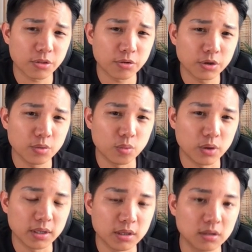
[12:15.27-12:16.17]

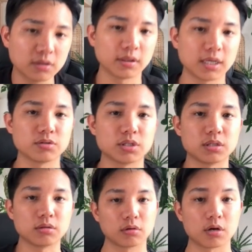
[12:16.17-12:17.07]

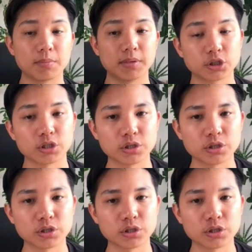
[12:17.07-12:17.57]
31,000 competition.